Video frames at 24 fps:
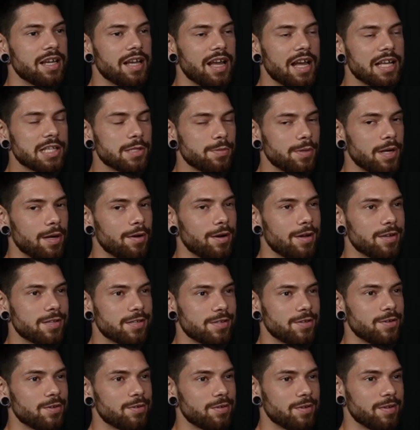yes, but I would
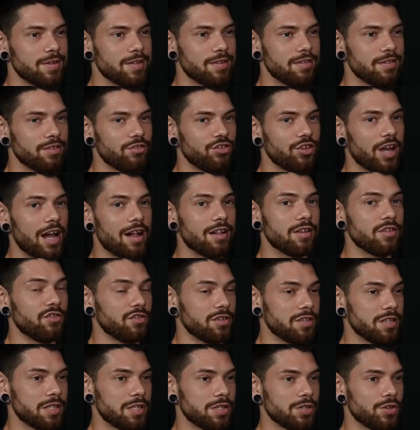also challenge
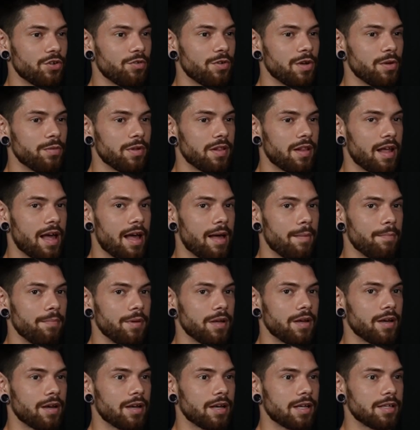and disagree with that
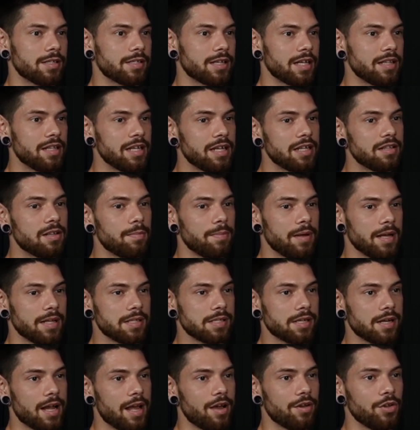because I think it depends
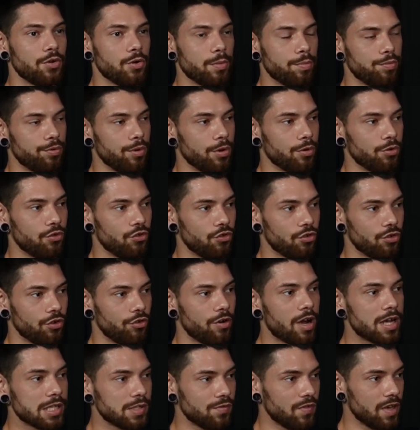on how you approach
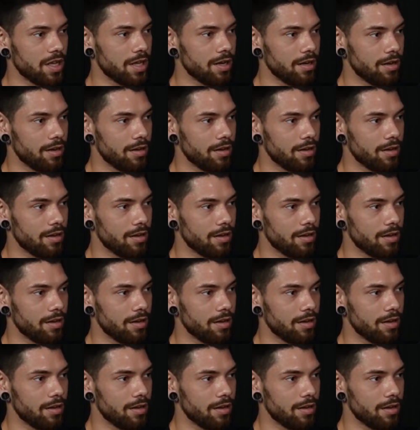CrossFit.